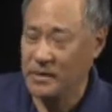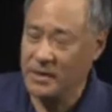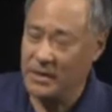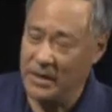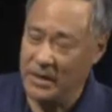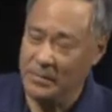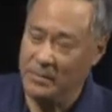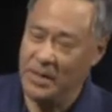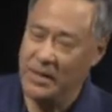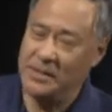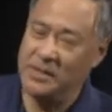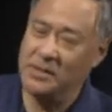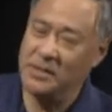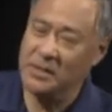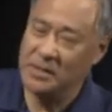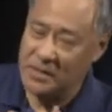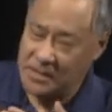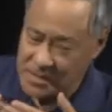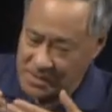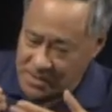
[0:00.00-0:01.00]
Emmett
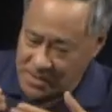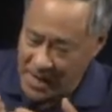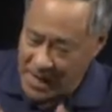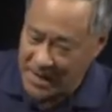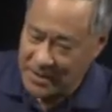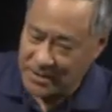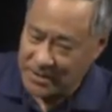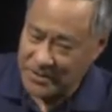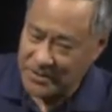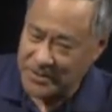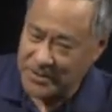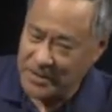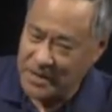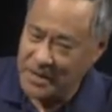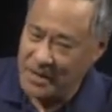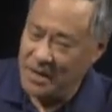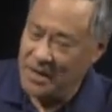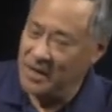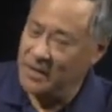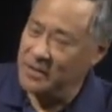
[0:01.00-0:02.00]
tells
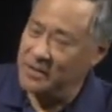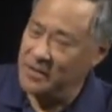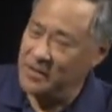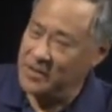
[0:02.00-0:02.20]
the